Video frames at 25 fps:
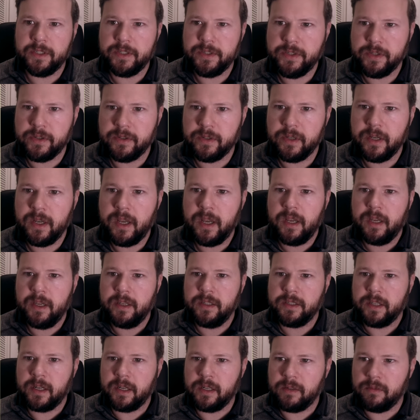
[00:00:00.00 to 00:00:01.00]
So
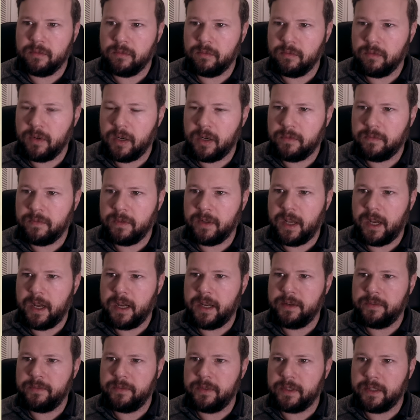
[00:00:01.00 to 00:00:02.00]
it's kind of a rough
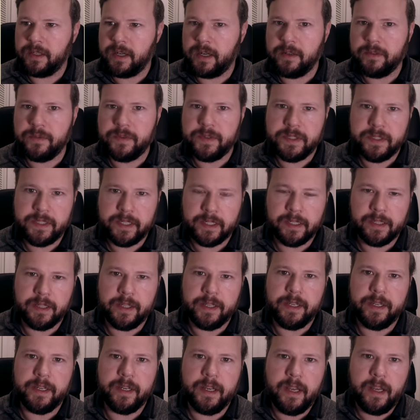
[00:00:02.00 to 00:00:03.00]
life and kind of
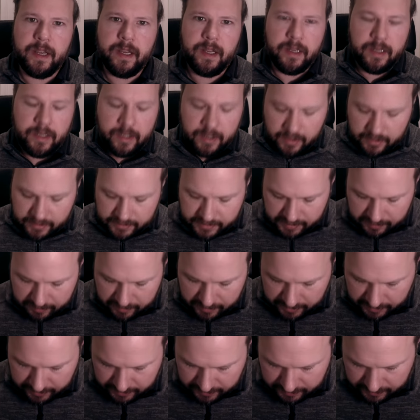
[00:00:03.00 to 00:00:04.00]
sickly. He had some
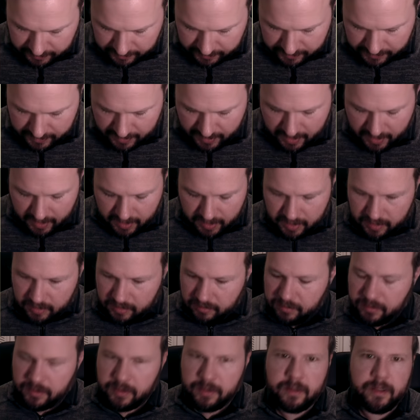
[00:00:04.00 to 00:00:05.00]
issues, uh,
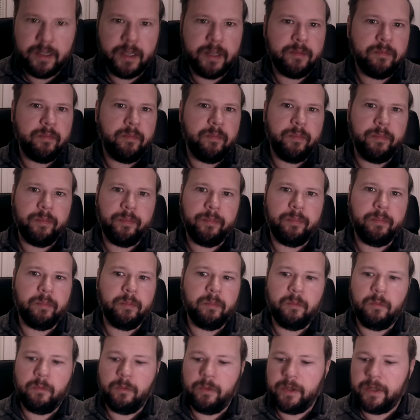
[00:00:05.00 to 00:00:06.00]
but like
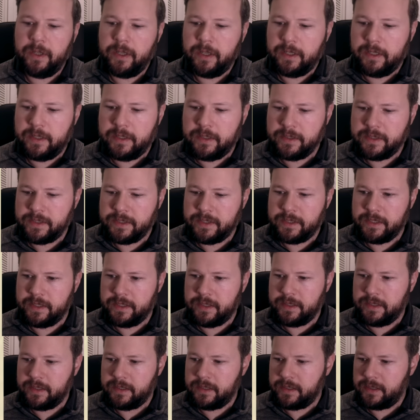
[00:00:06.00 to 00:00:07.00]

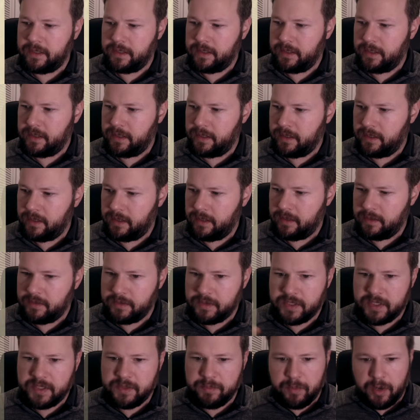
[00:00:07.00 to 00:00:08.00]
ridiculously uh,
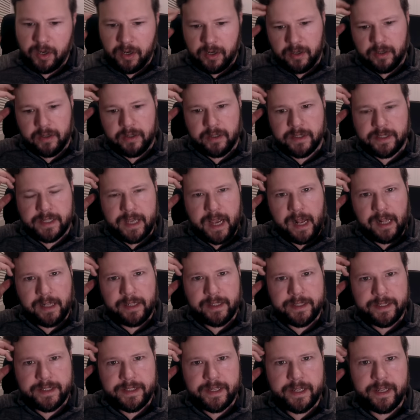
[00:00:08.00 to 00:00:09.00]
smart and
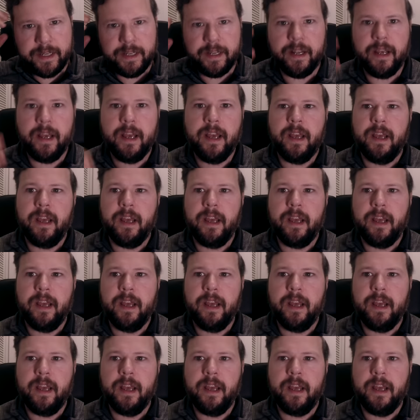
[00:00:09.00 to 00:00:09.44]
talented.